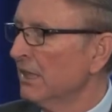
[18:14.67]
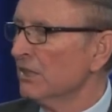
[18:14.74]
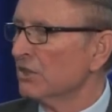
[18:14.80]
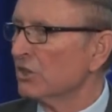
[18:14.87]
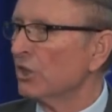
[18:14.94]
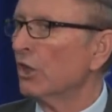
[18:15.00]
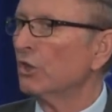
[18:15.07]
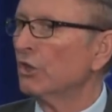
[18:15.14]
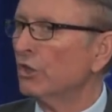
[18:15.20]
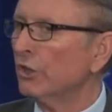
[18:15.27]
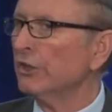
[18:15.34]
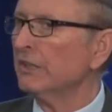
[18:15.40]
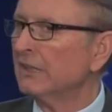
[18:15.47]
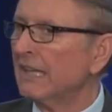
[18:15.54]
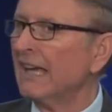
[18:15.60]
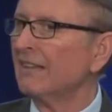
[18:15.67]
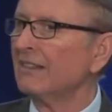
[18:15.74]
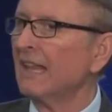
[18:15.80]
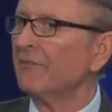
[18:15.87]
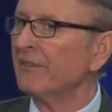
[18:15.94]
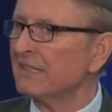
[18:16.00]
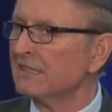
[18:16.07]
So could death
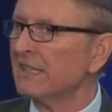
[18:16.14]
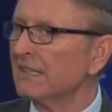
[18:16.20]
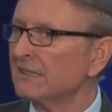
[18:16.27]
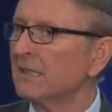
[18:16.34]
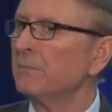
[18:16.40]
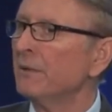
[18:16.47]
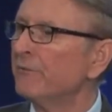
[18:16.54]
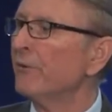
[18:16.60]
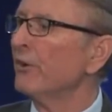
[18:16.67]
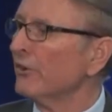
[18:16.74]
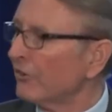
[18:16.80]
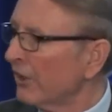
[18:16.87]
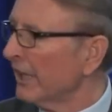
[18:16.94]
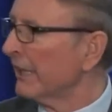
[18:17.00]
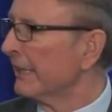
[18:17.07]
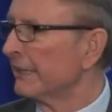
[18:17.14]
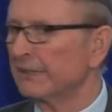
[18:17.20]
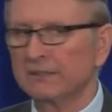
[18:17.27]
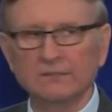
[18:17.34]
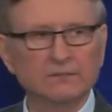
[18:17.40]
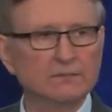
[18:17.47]
have existed before sin?